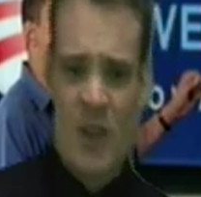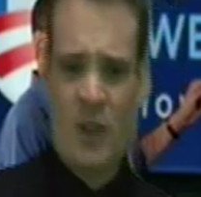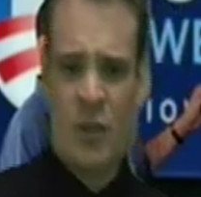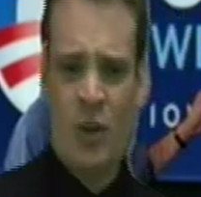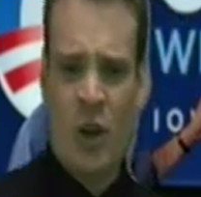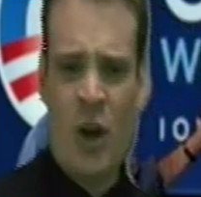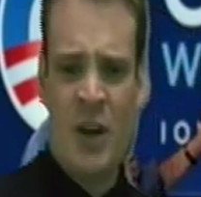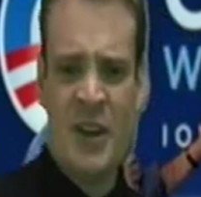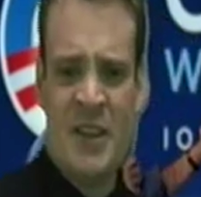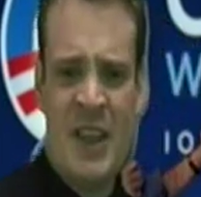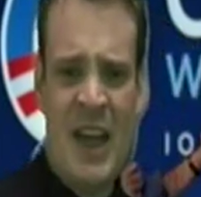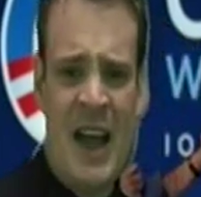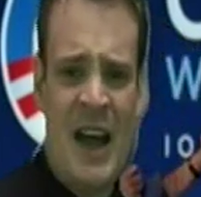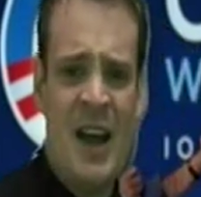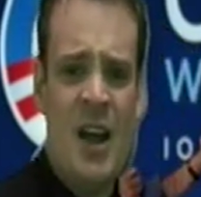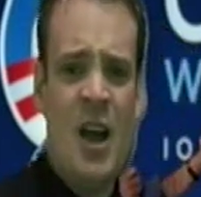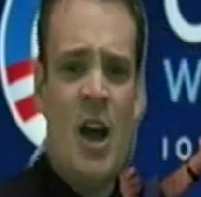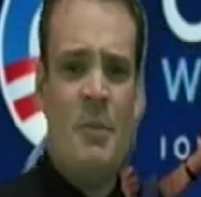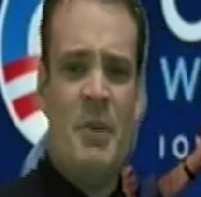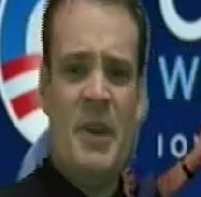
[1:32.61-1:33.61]
Not only
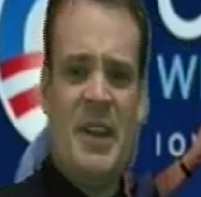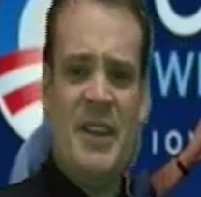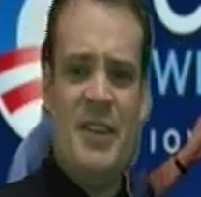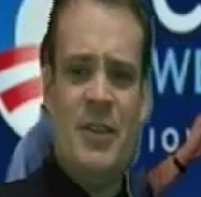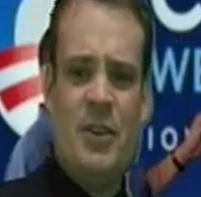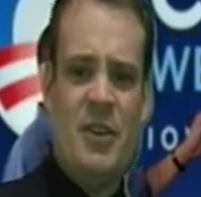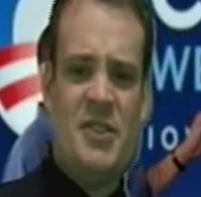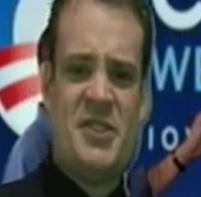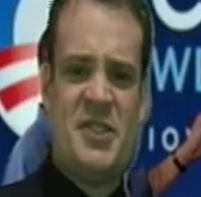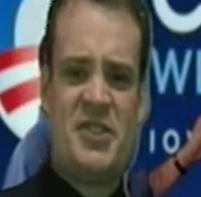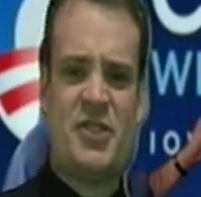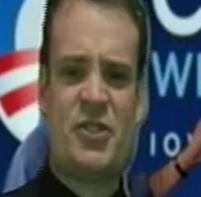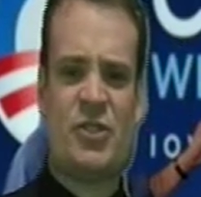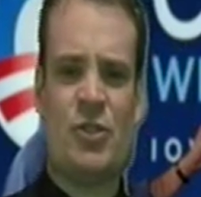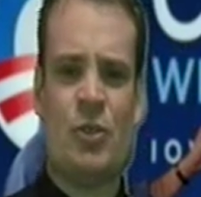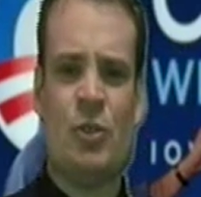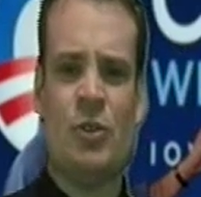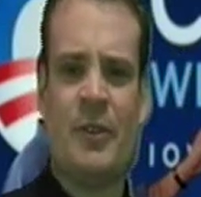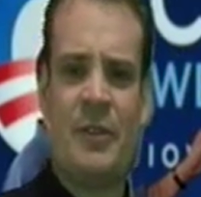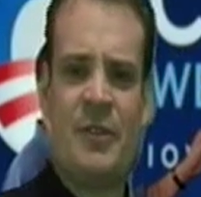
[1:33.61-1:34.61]
that, but he uses the
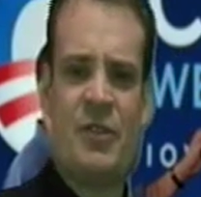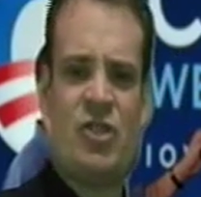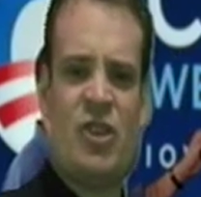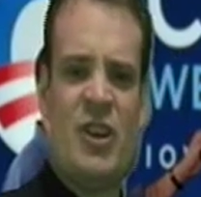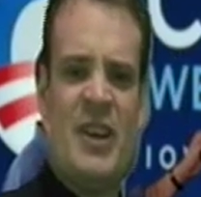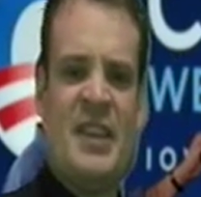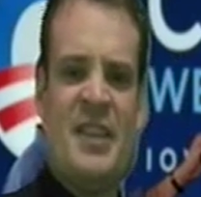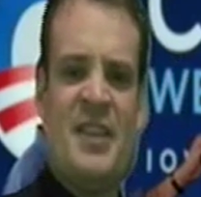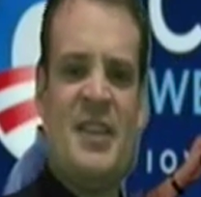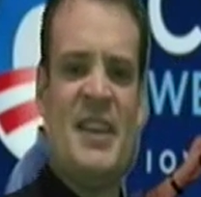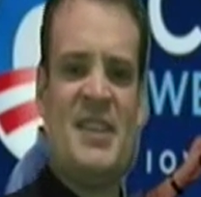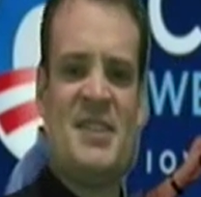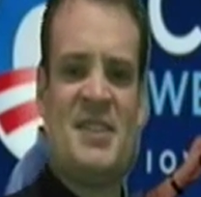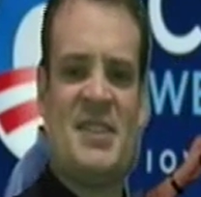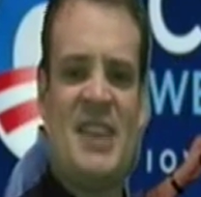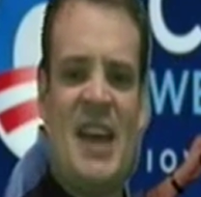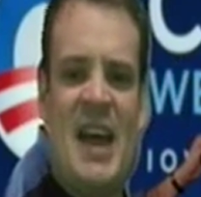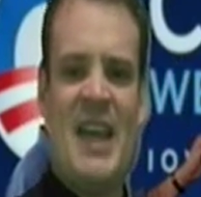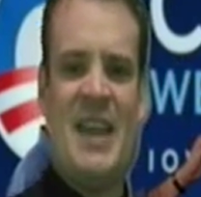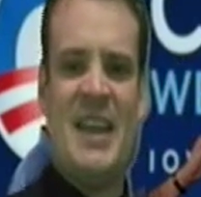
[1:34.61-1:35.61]
rule of three: this
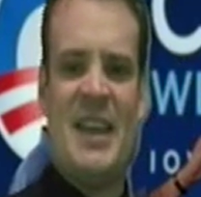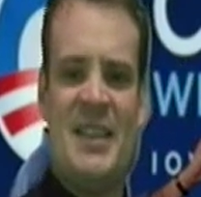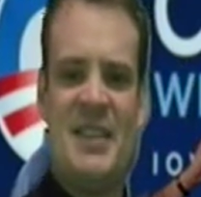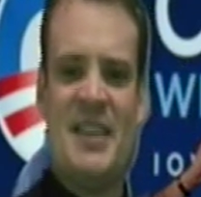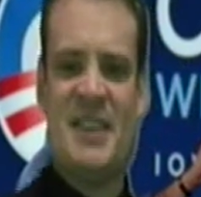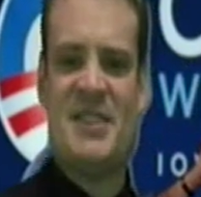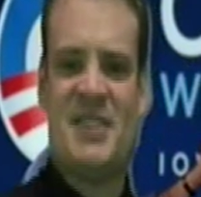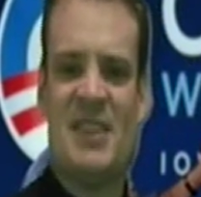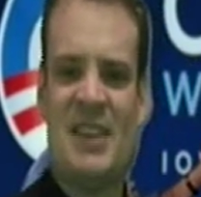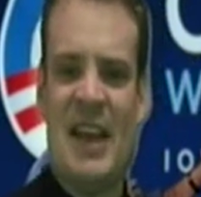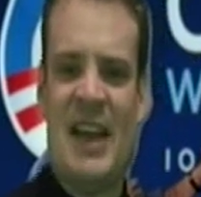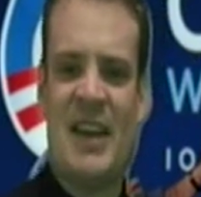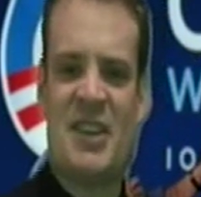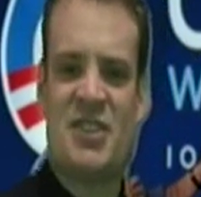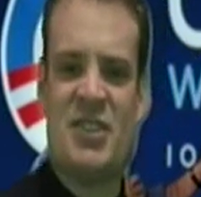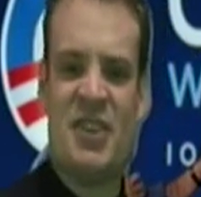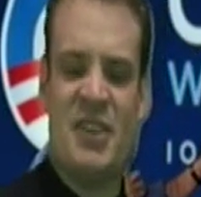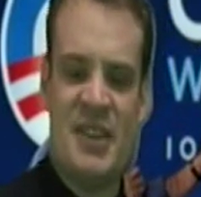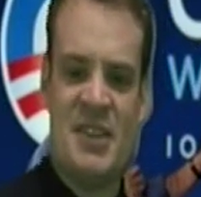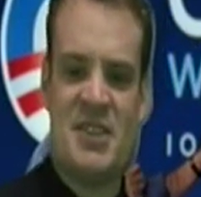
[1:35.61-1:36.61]
day, in this
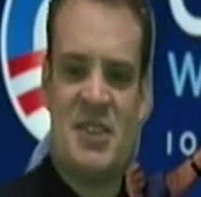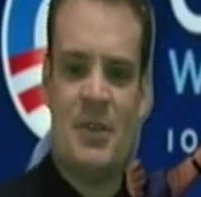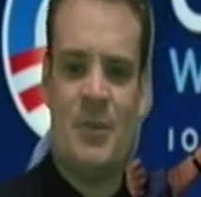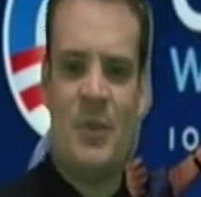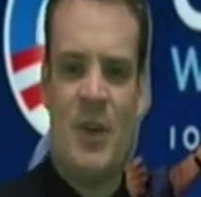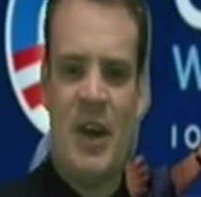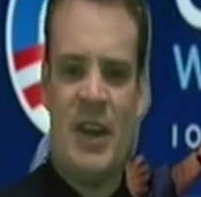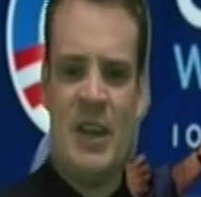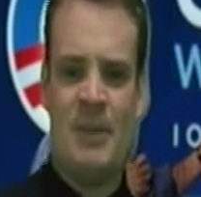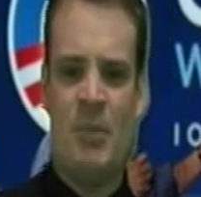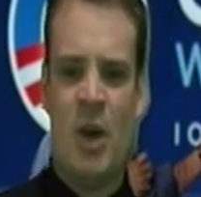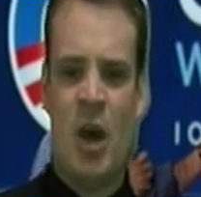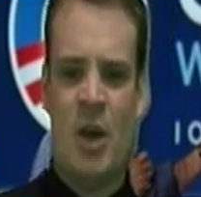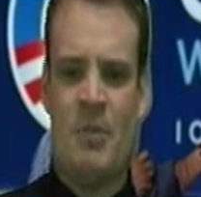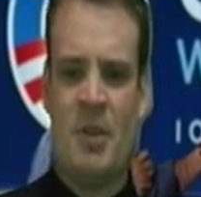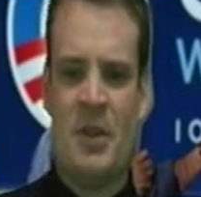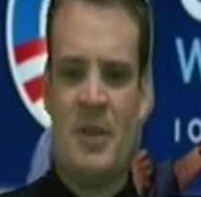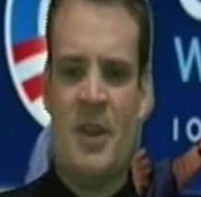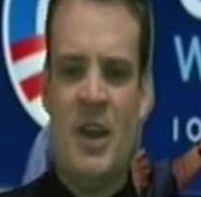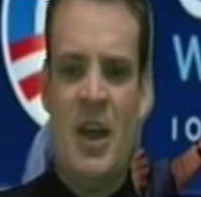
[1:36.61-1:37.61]
election, at this defining
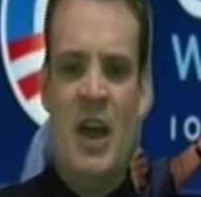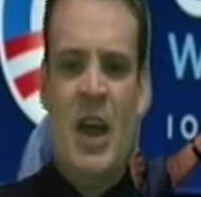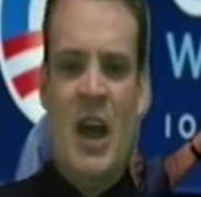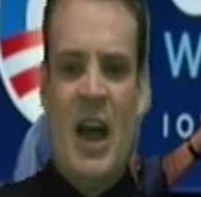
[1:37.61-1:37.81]
moment.